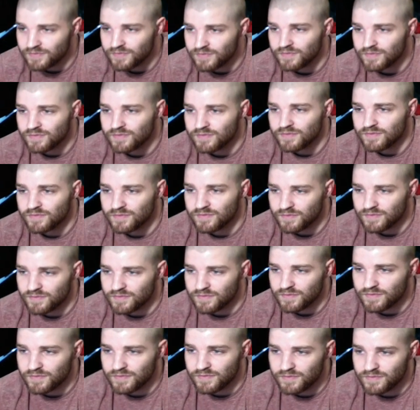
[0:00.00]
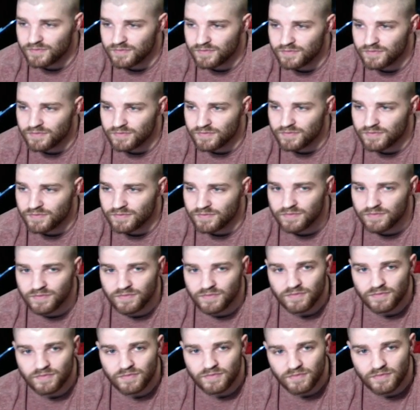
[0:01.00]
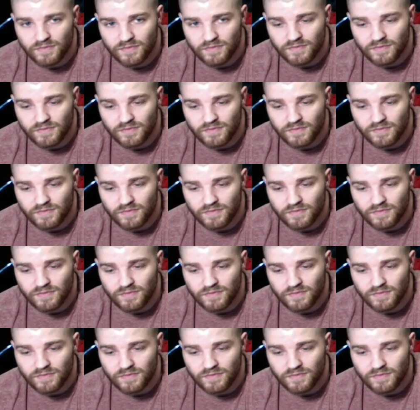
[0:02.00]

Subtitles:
No words are spoken by the person on screen.